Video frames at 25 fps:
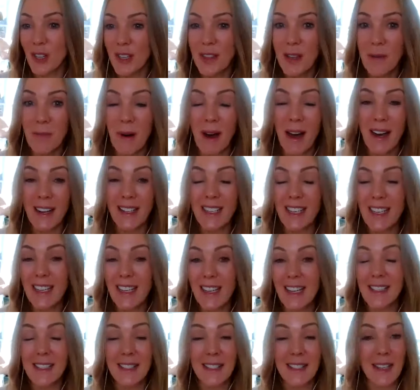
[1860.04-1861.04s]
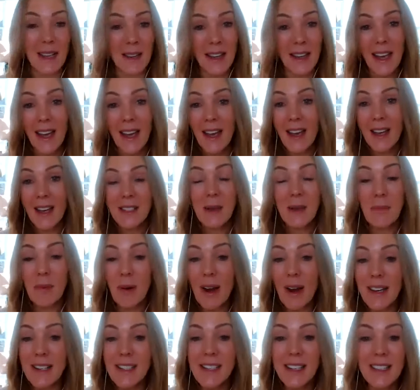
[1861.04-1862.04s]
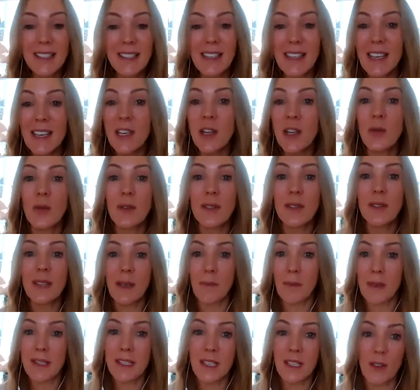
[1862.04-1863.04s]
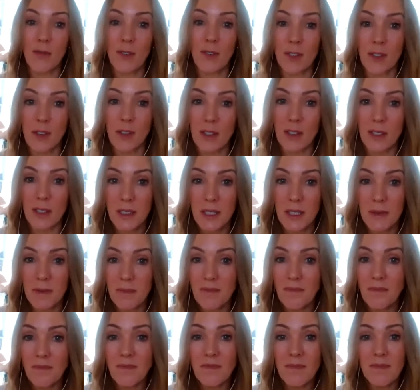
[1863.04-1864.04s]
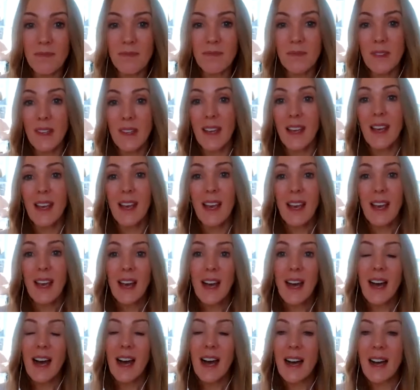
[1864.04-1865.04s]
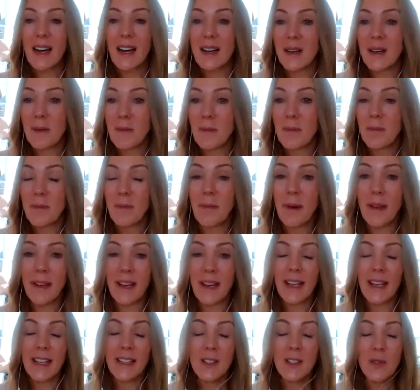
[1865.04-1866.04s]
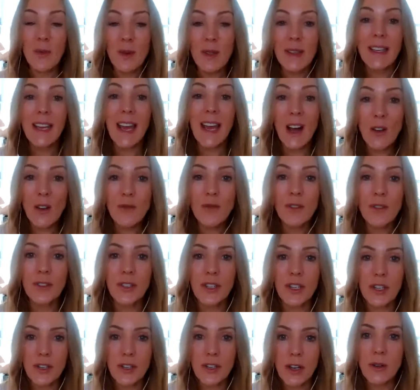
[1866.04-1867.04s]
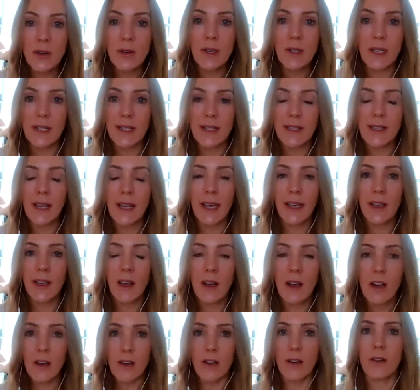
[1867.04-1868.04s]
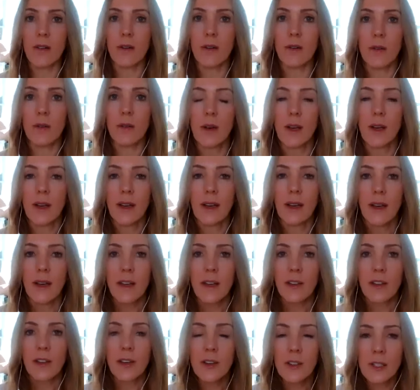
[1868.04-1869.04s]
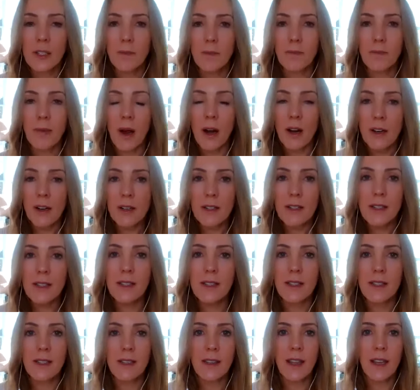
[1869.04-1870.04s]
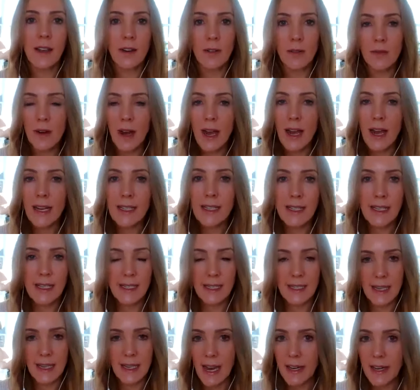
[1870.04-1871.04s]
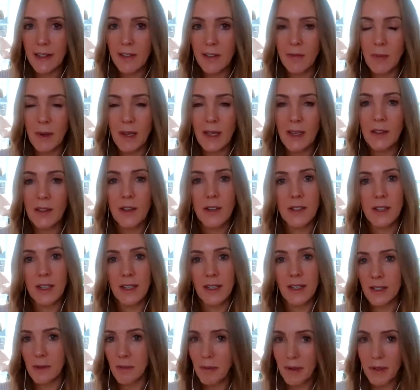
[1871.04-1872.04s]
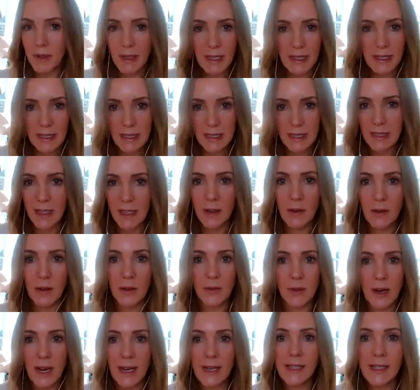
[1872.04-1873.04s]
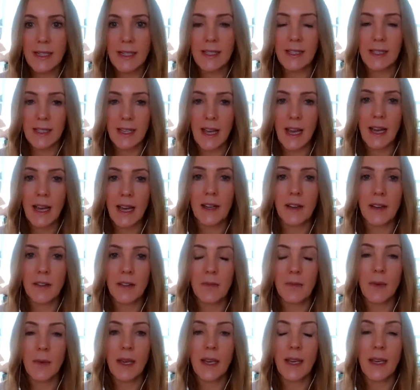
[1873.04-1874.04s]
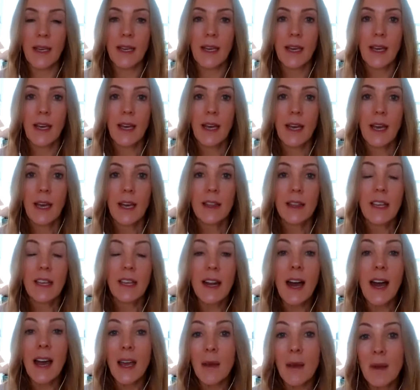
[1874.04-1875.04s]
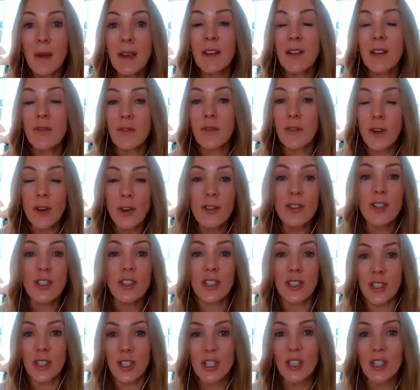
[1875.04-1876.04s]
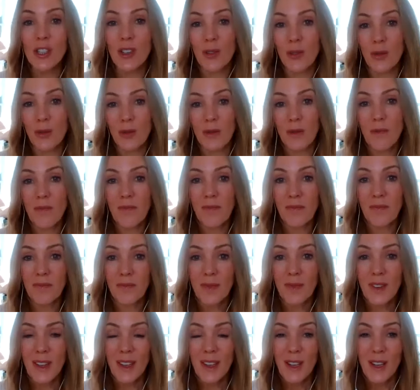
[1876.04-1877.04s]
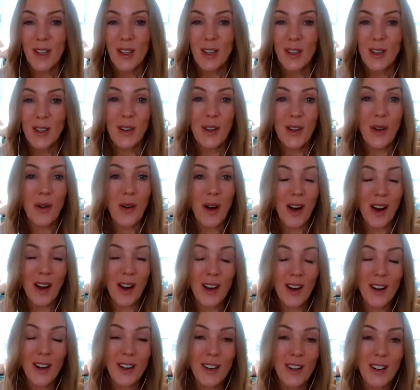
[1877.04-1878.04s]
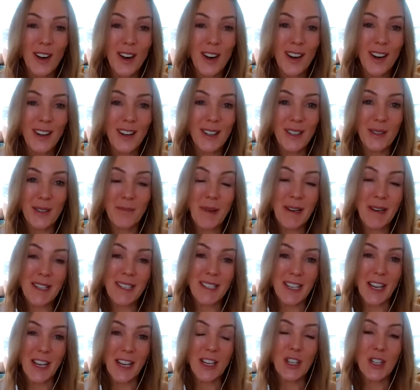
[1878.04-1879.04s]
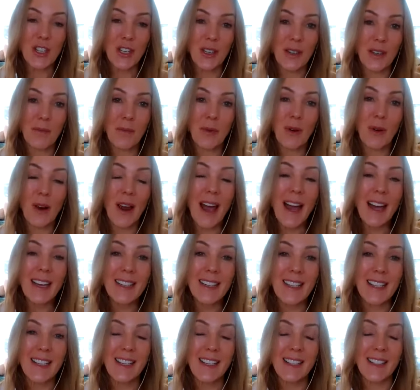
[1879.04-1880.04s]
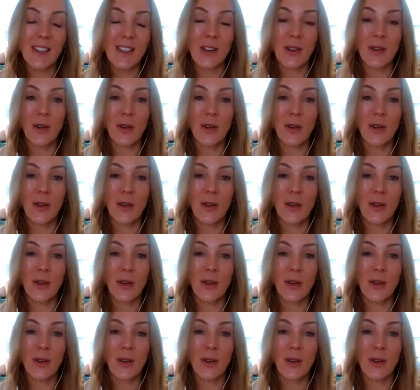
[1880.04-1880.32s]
in the body can surprisingly equally be difficult. But it's really helpful to notice, like, oh, there's parts that arise inside of me. There's experiences that arise inside of me that I'm in aversion to. Our meditation practice,